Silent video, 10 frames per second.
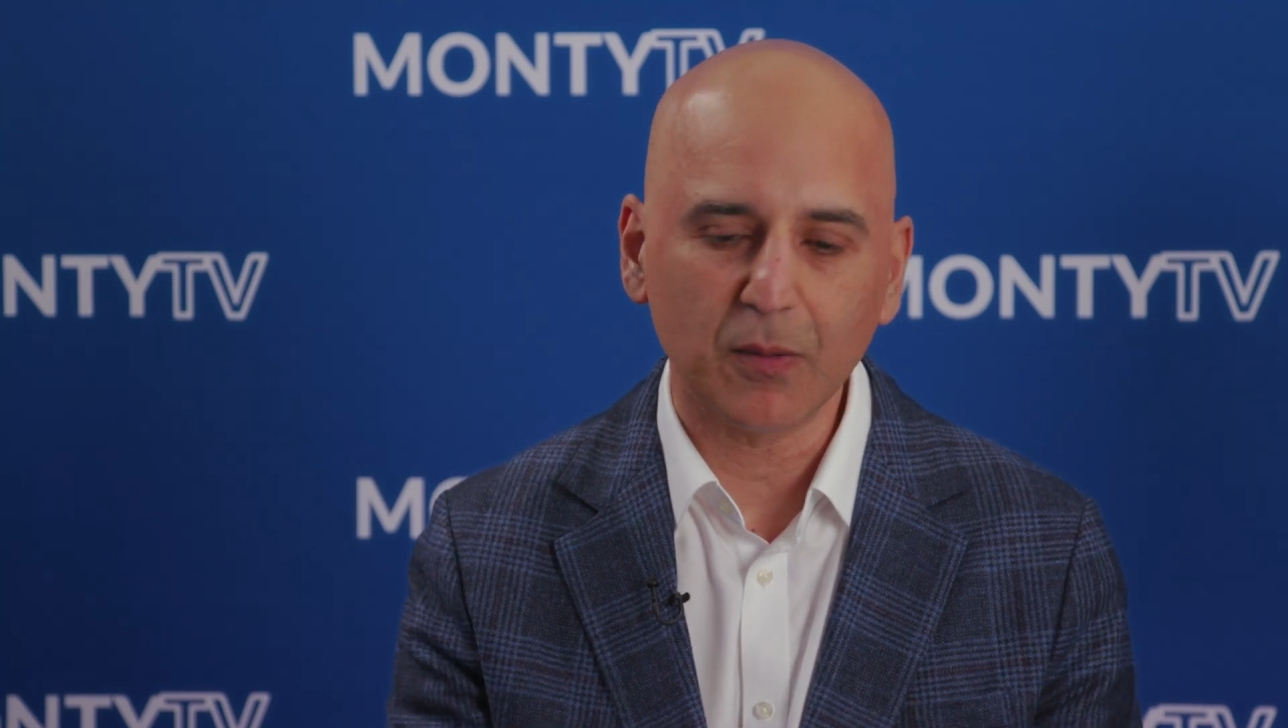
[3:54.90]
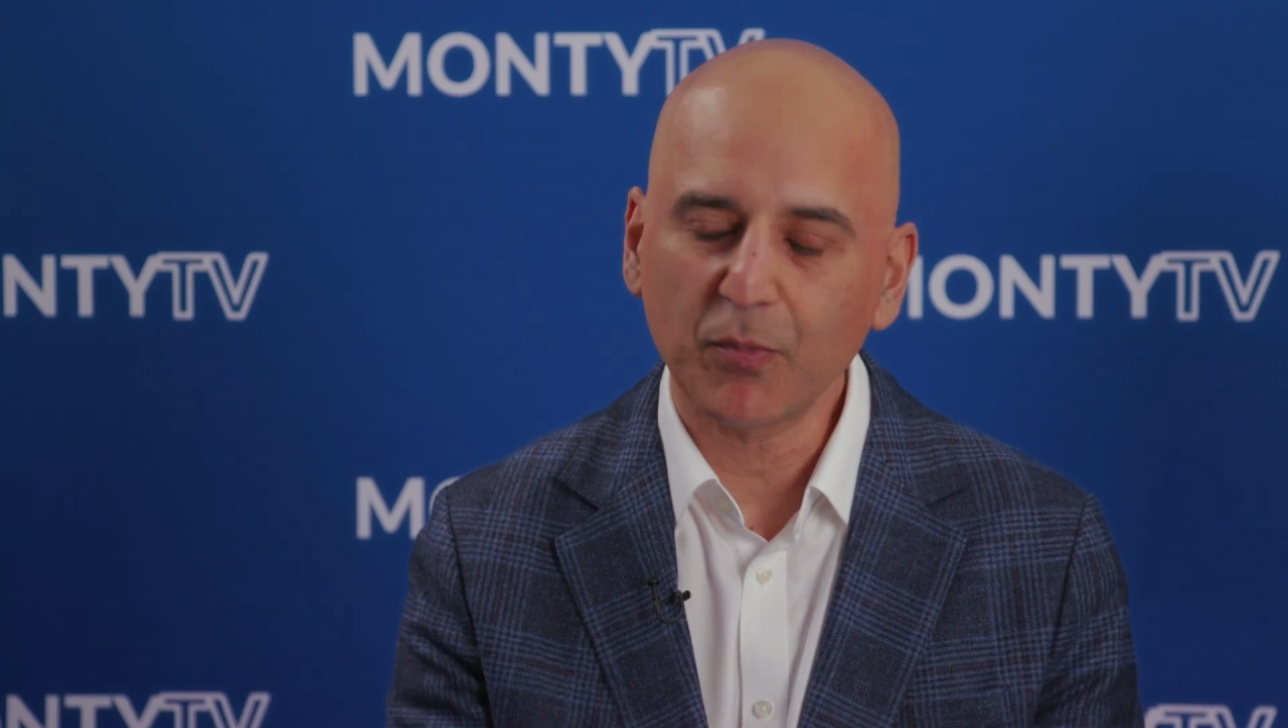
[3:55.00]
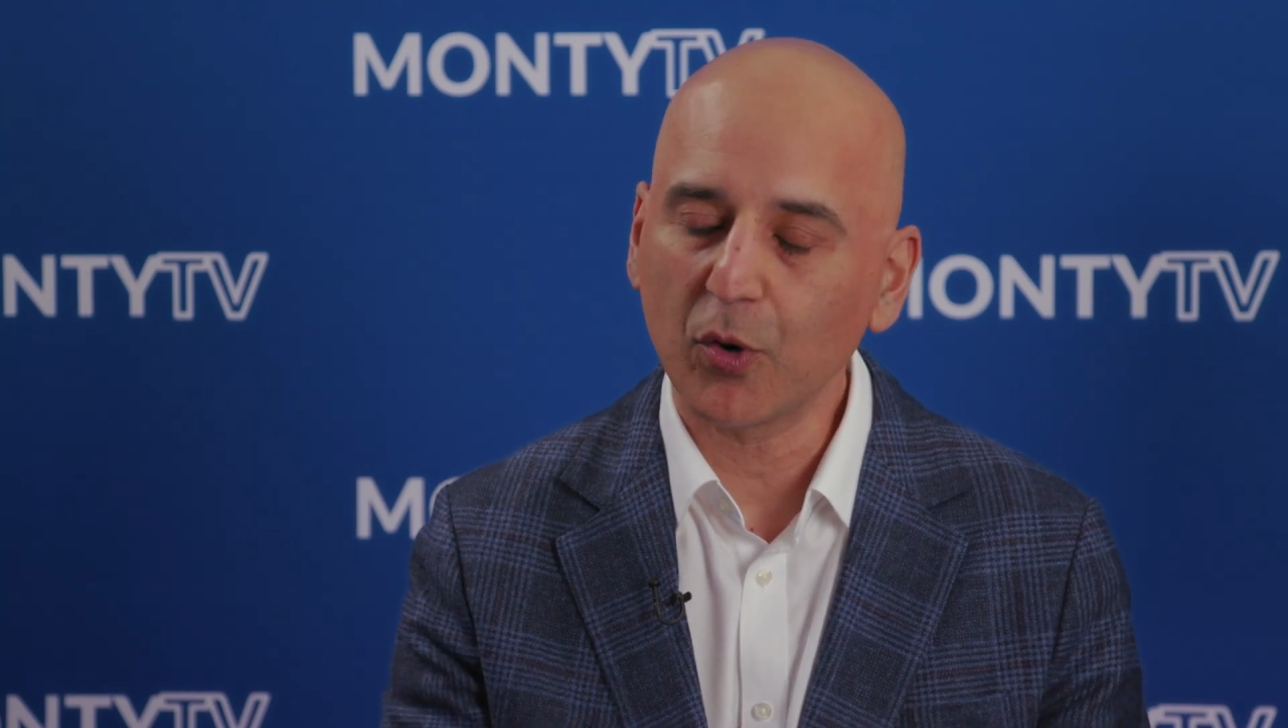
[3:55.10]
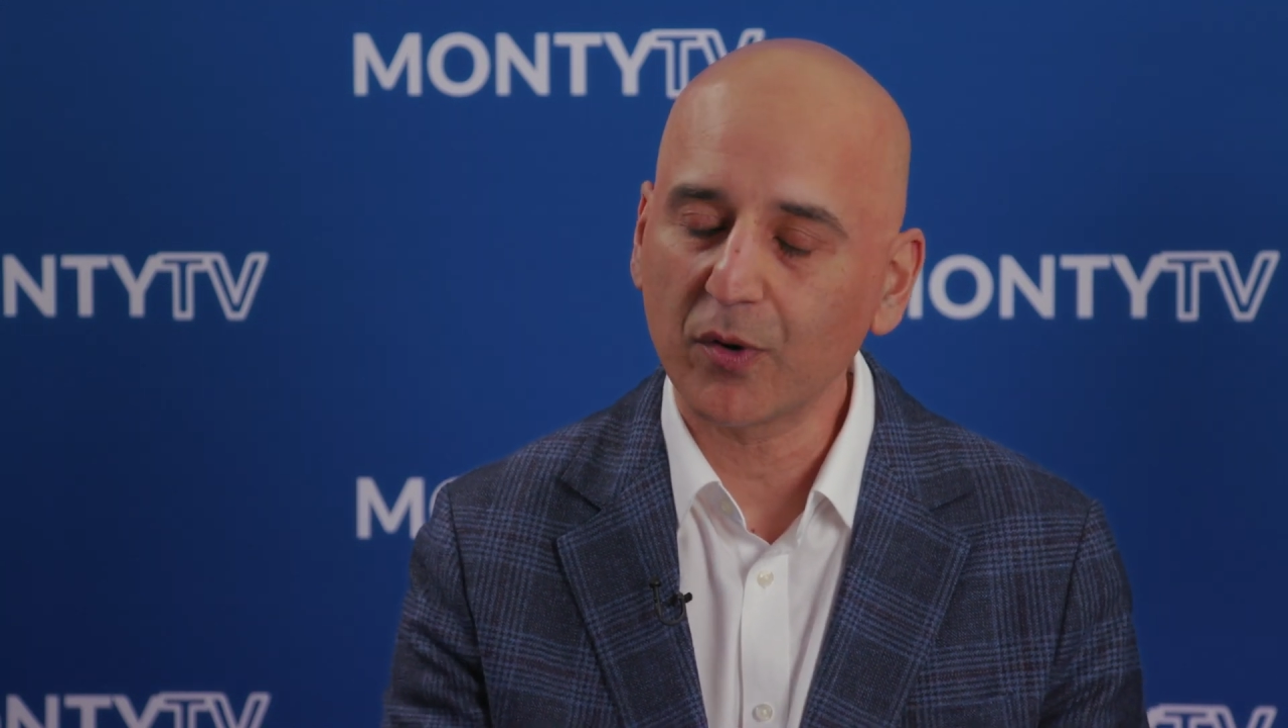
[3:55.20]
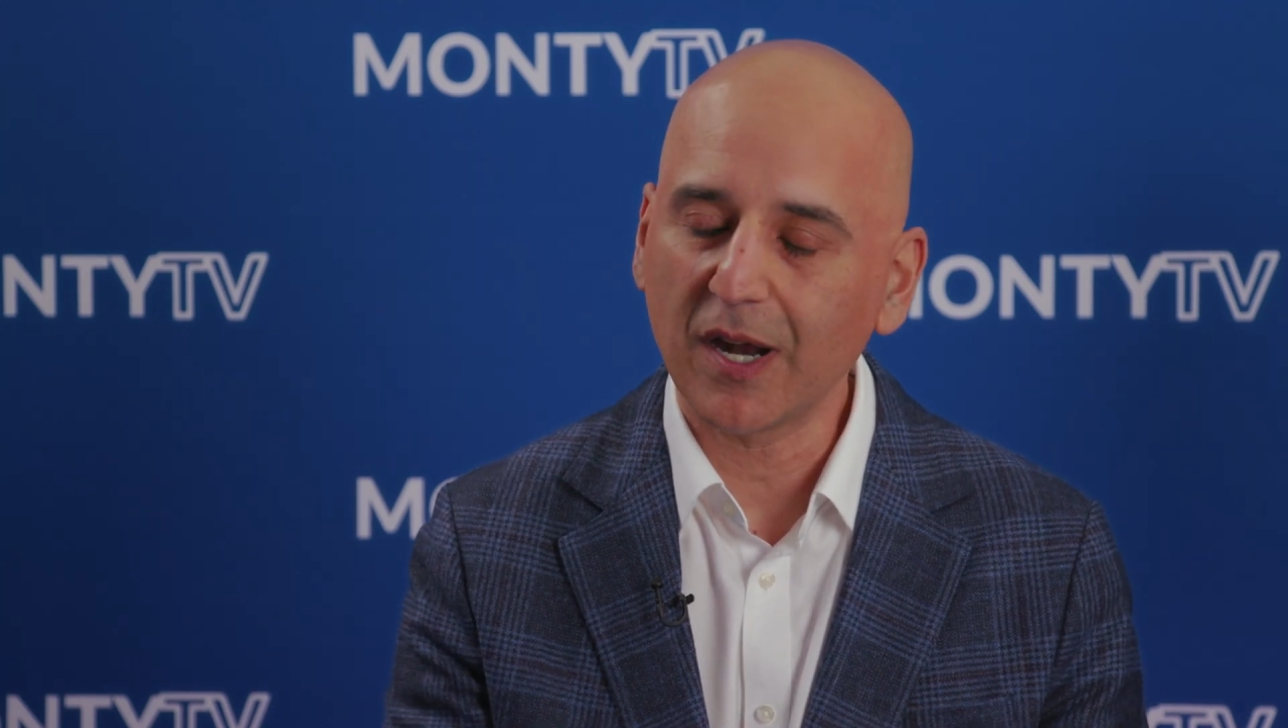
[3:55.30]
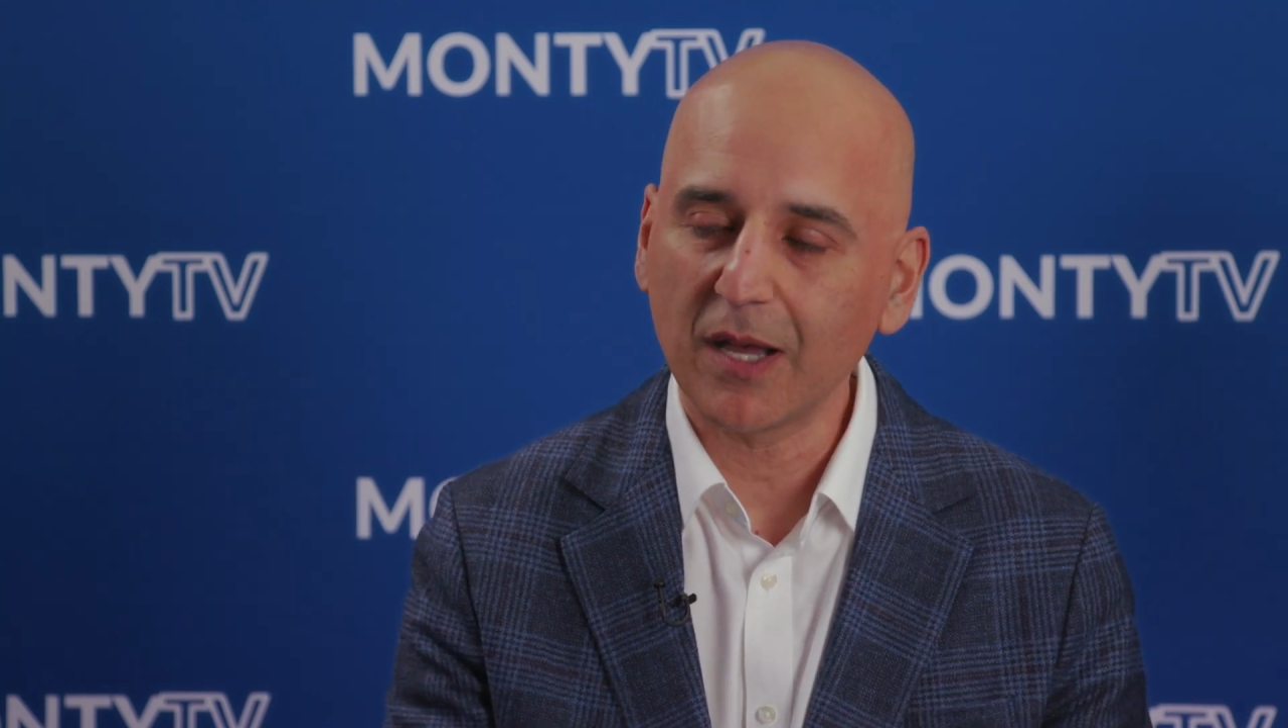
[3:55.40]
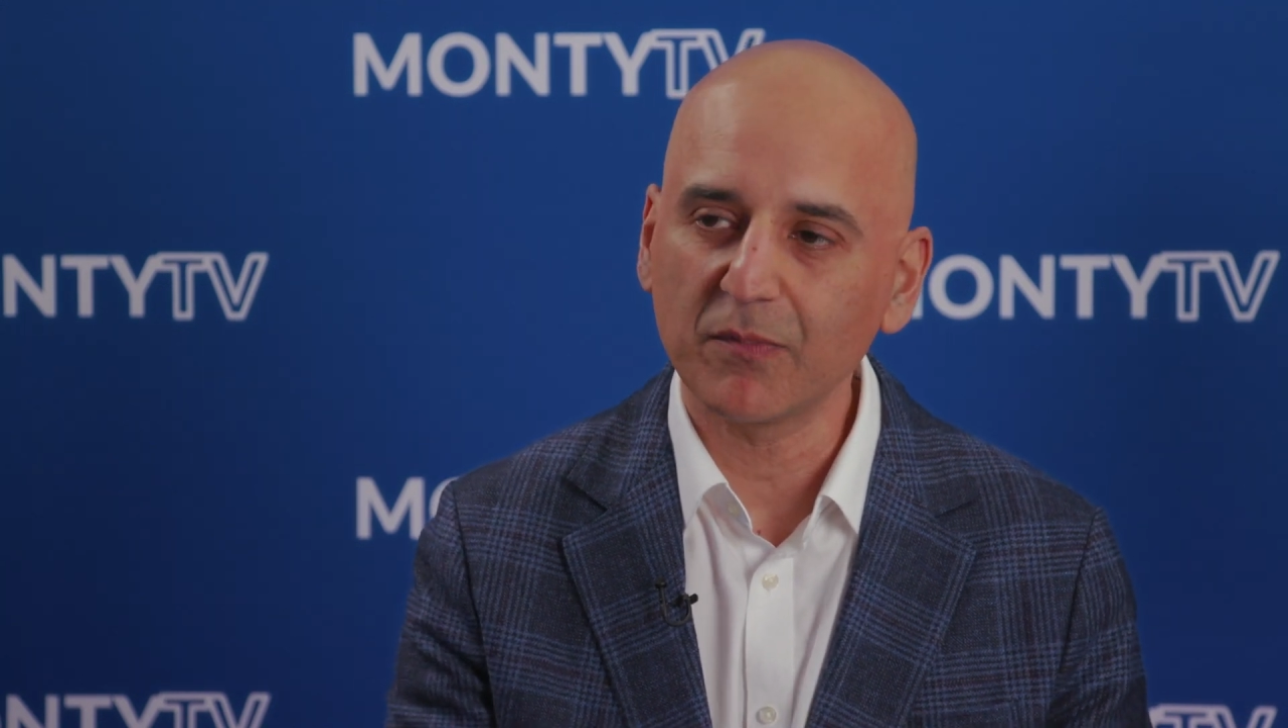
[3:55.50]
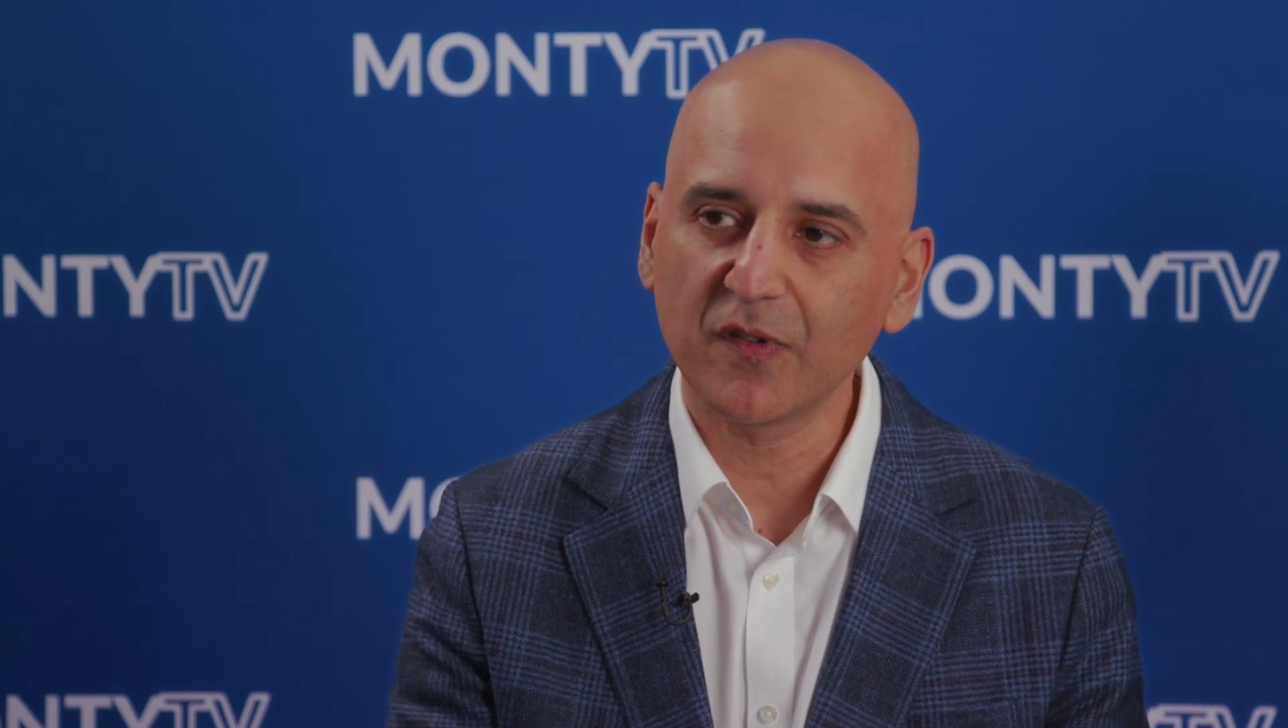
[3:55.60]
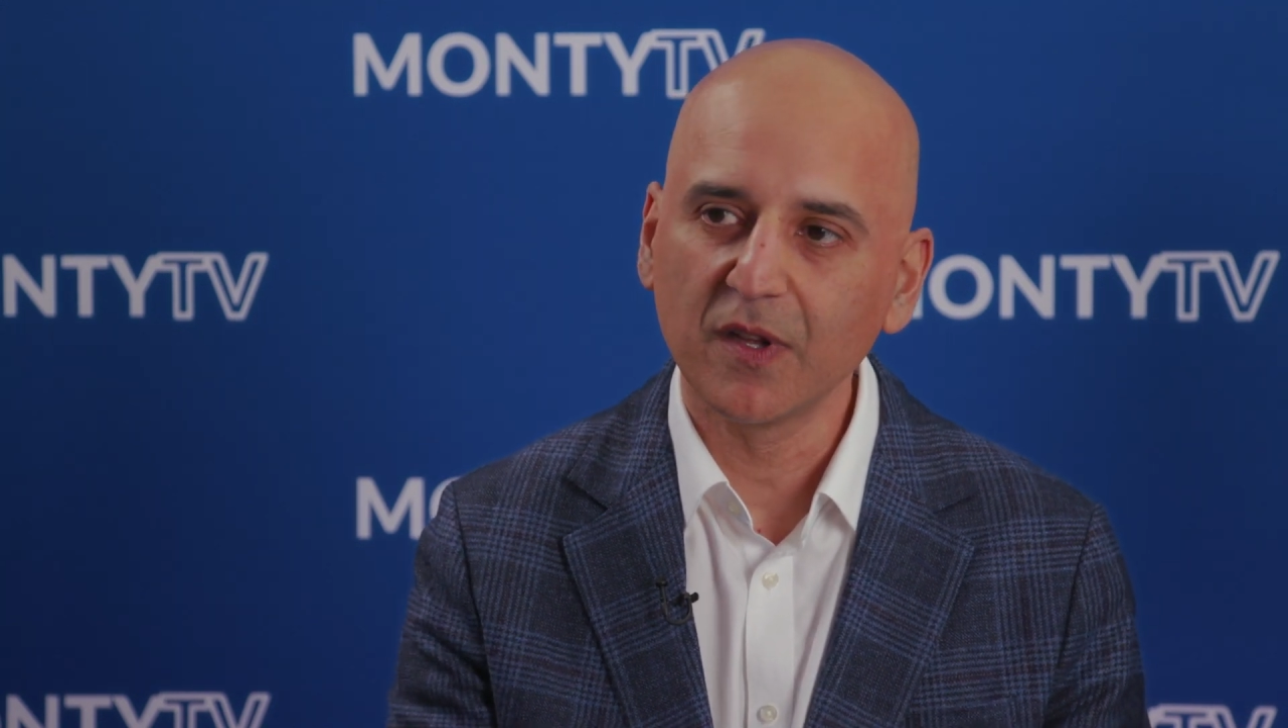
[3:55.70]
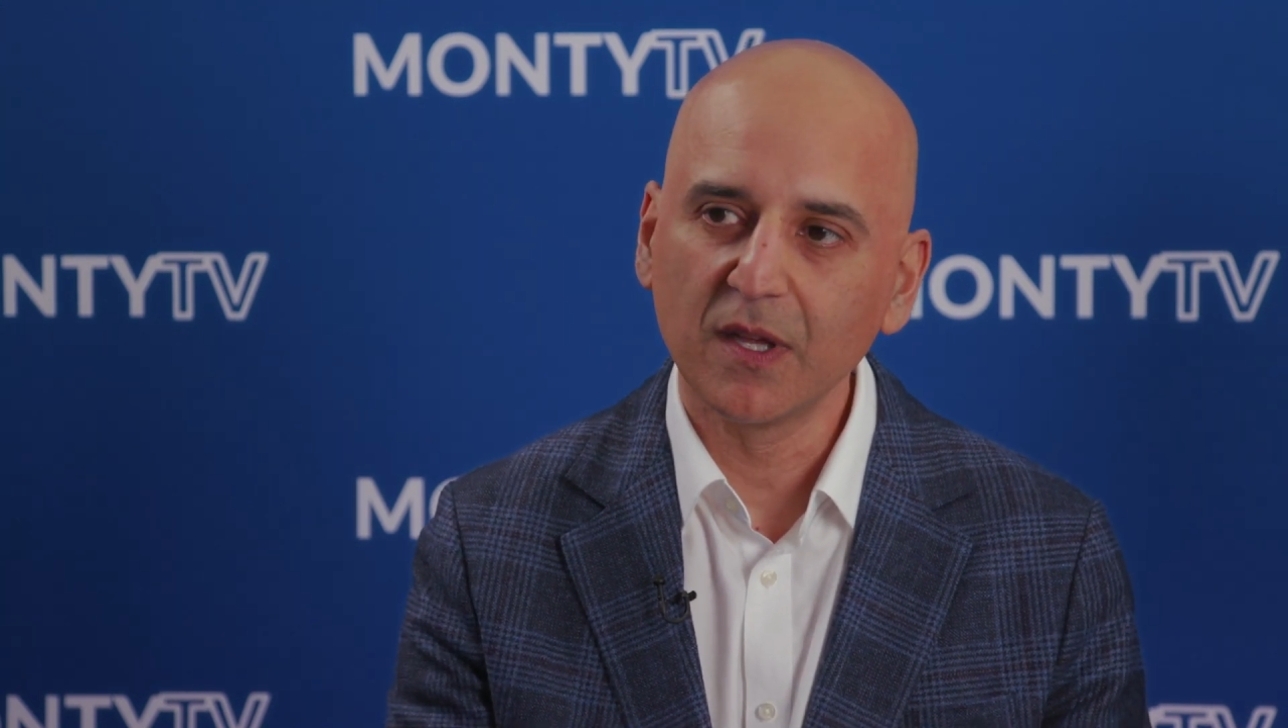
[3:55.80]

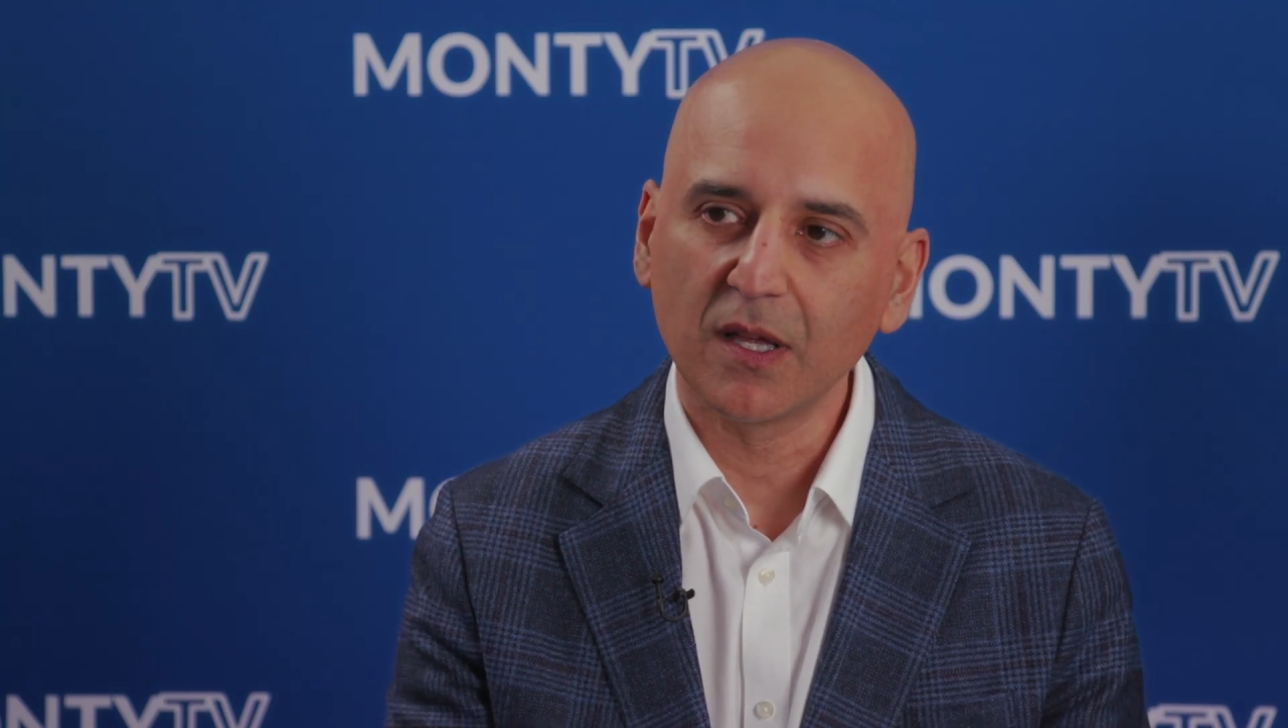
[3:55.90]
programs